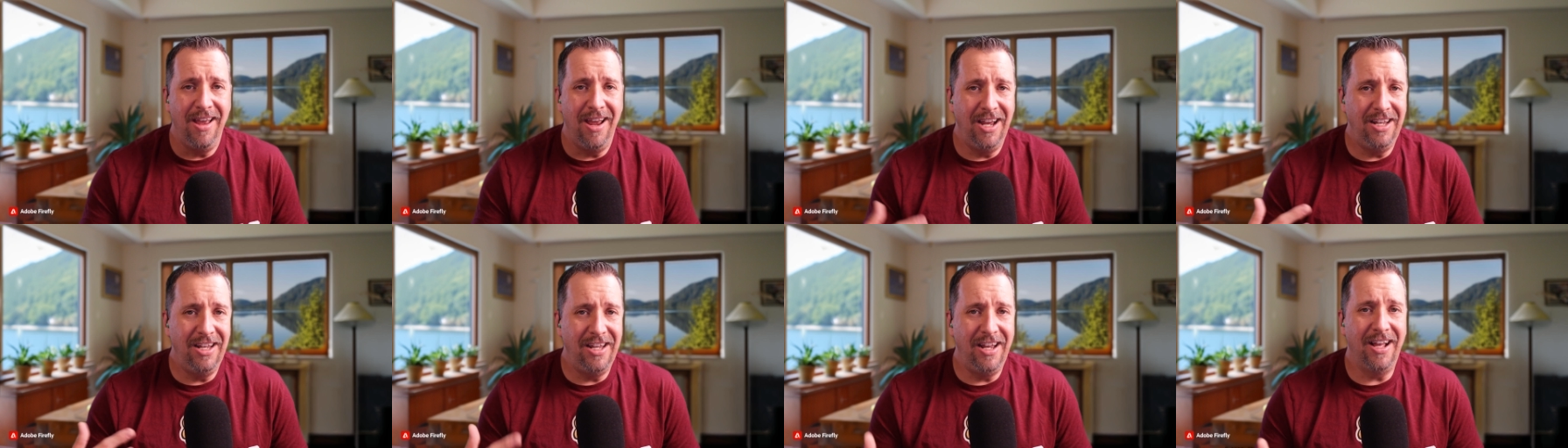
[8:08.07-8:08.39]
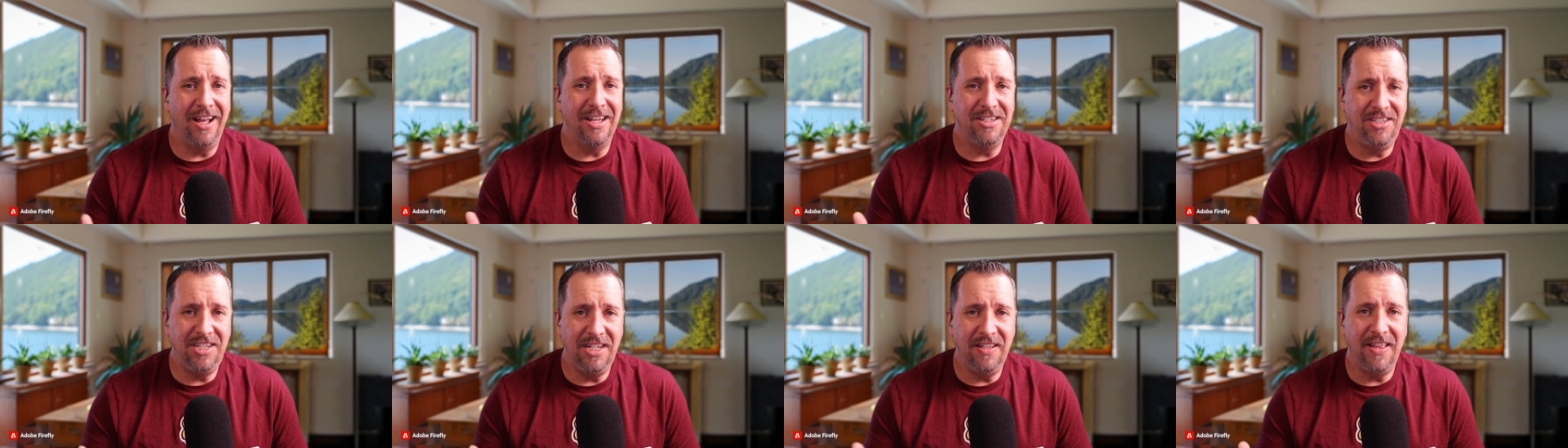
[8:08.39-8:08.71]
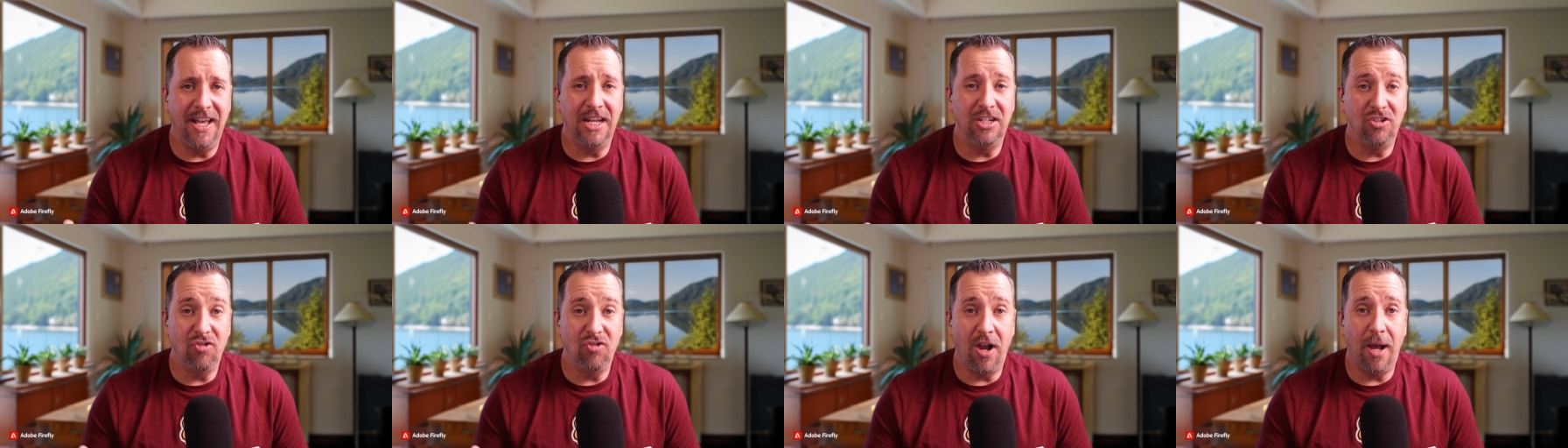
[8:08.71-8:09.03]
And then I see
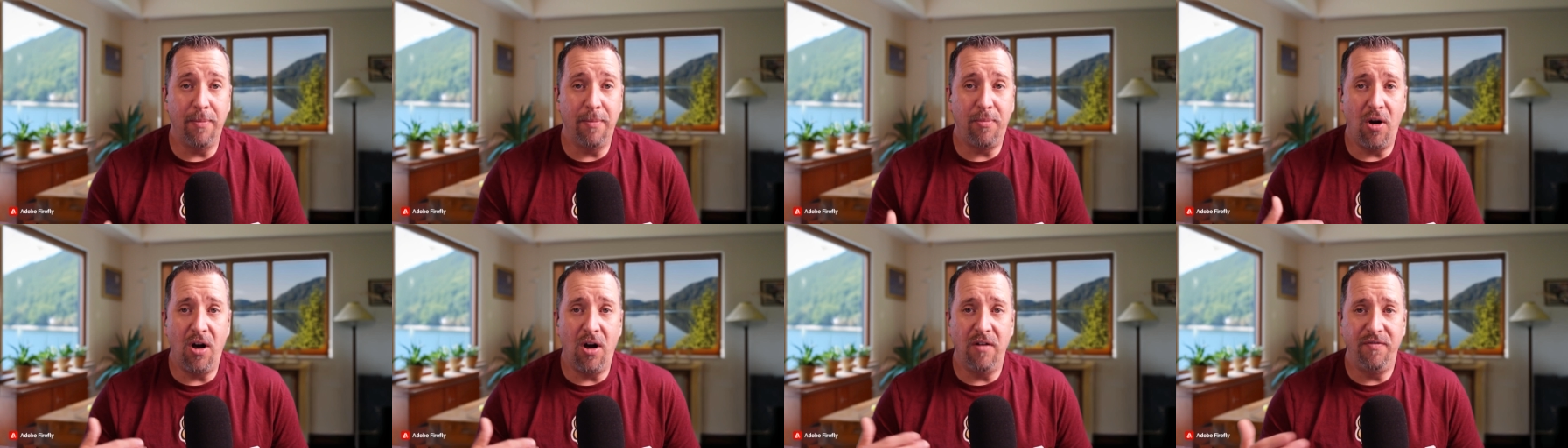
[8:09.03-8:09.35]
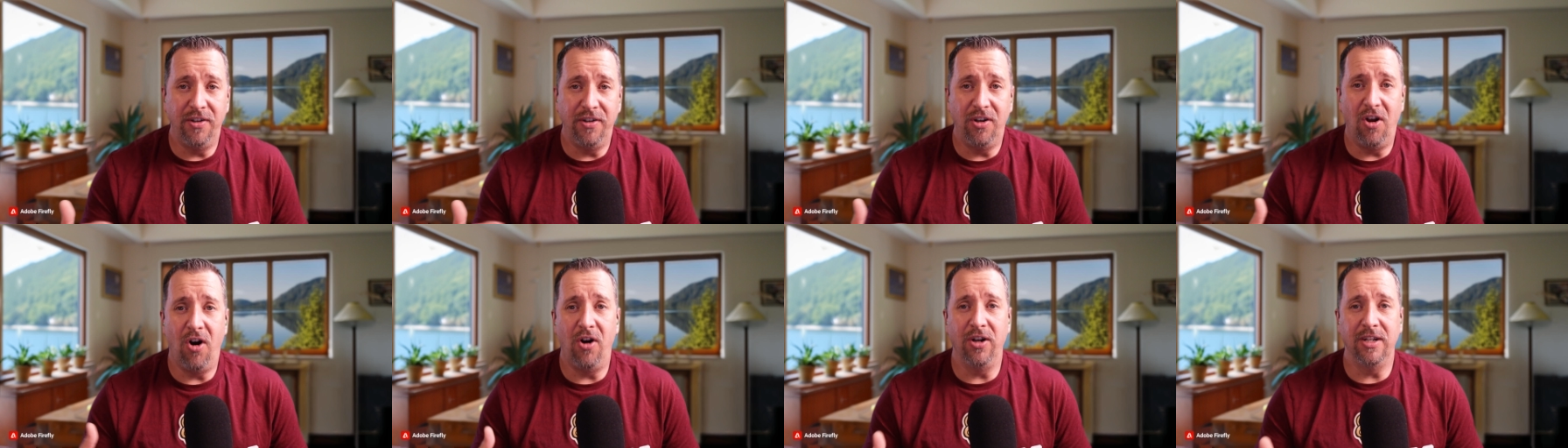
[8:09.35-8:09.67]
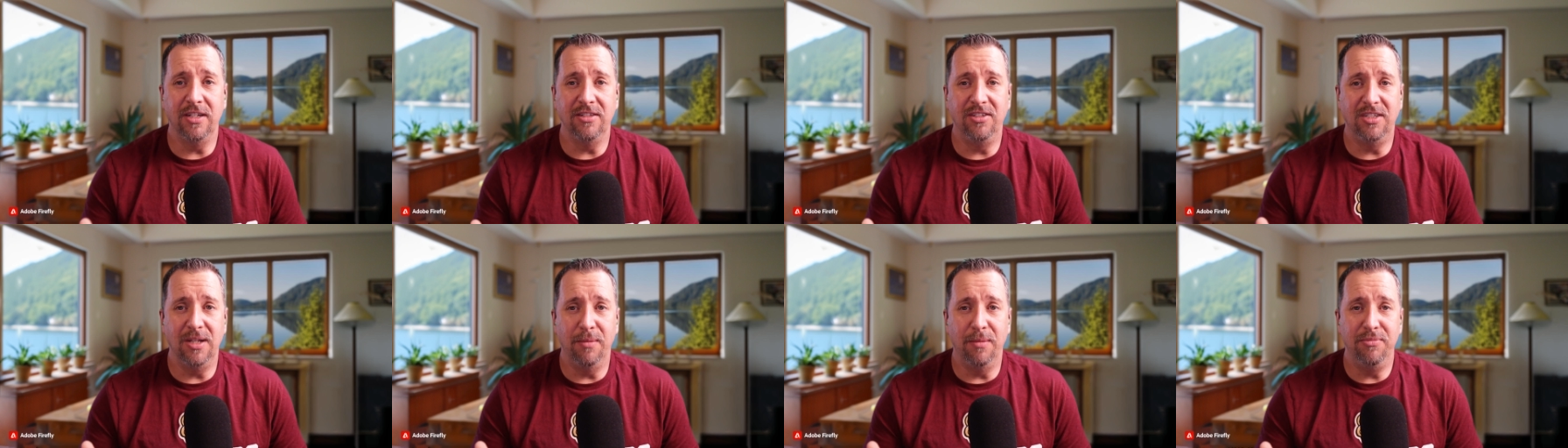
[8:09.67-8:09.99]
that drop off in
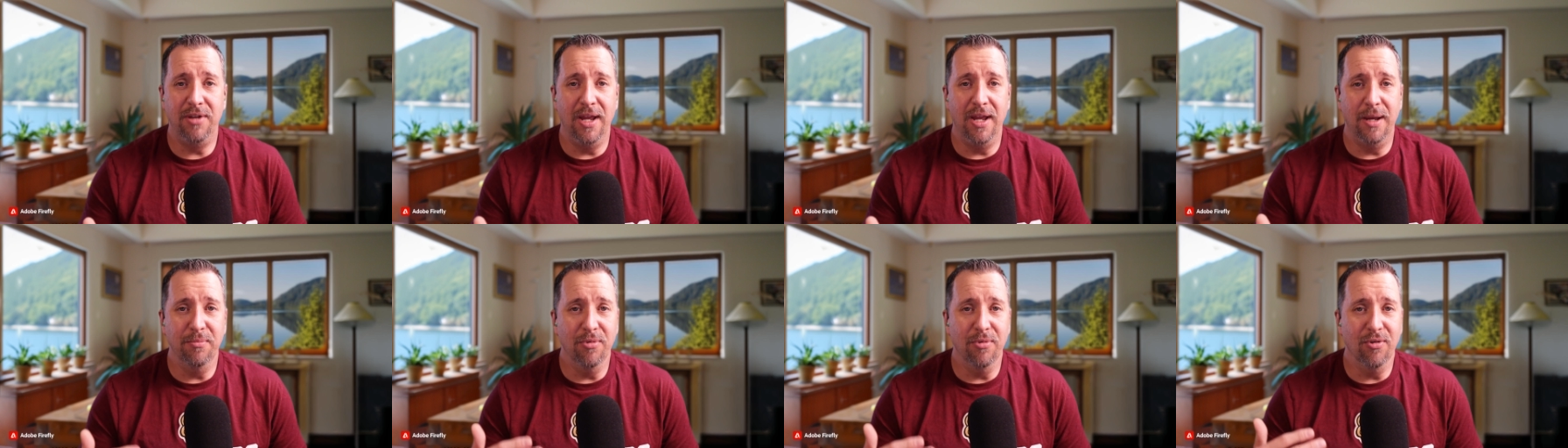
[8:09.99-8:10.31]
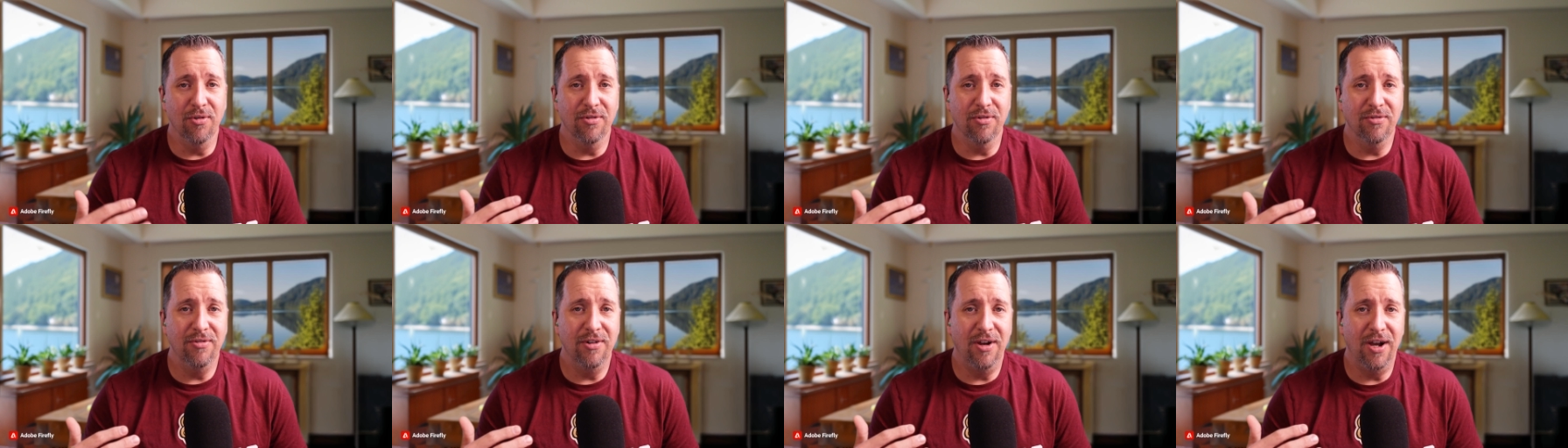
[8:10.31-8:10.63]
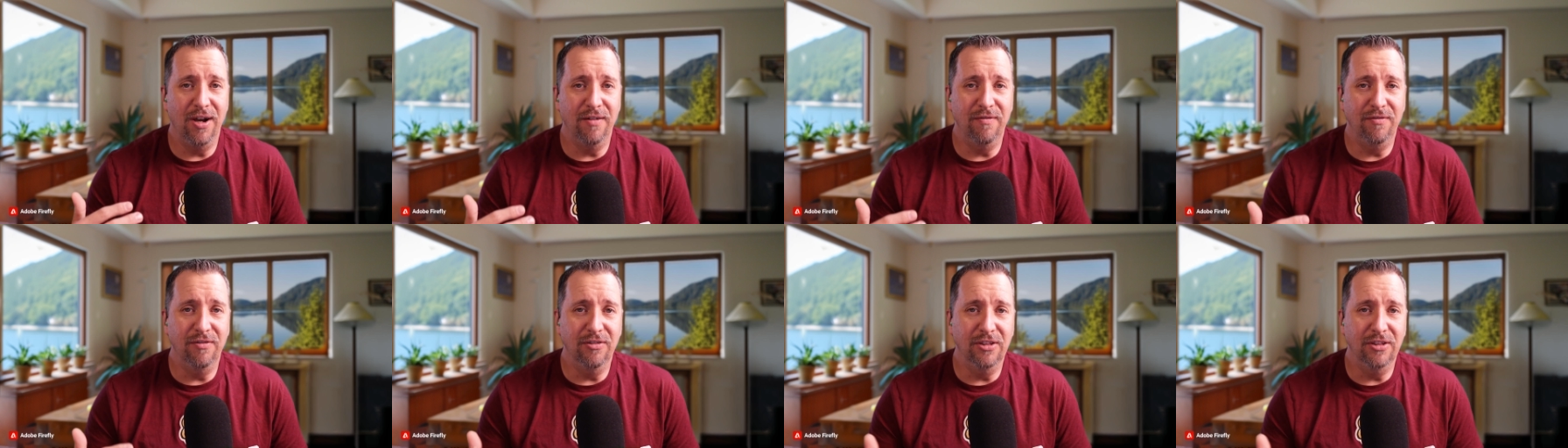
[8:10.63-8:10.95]
August, September
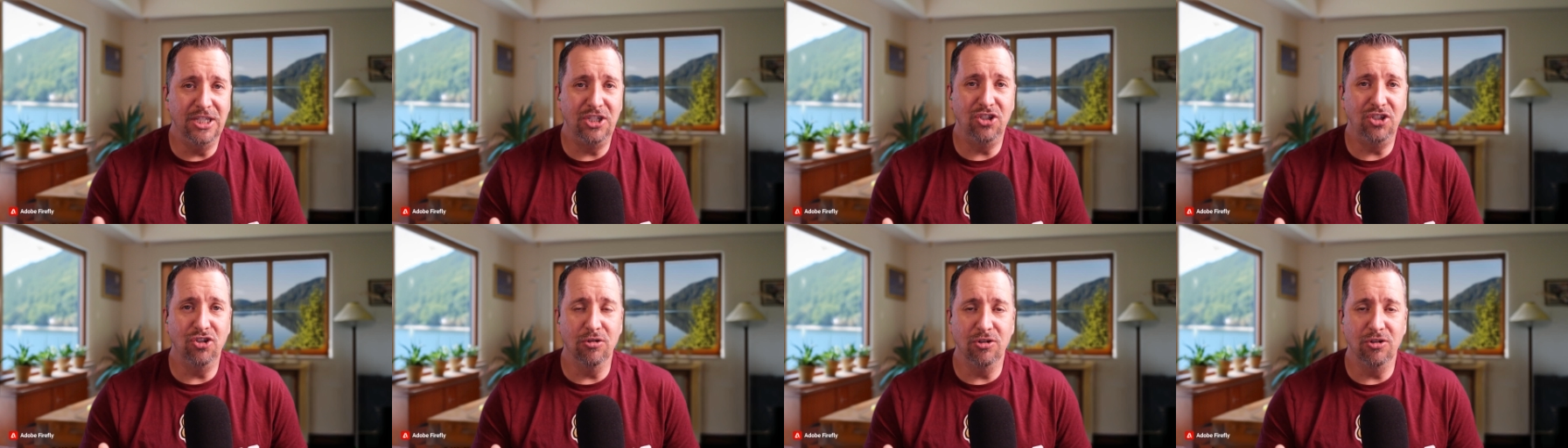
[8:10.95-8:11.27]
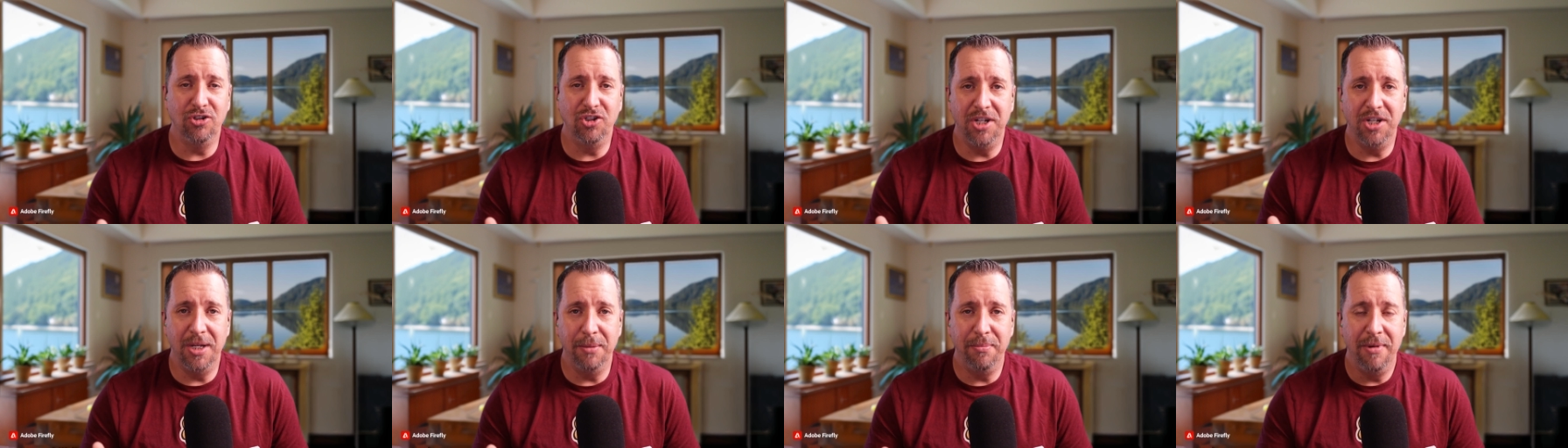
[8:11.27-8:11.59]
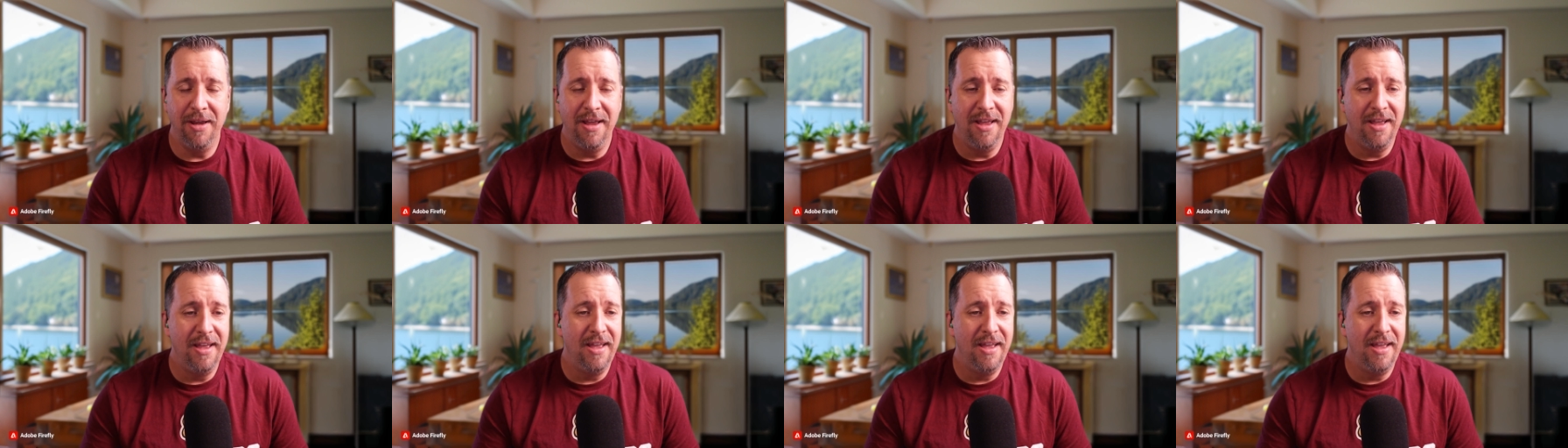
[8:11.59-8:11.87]
of listenership.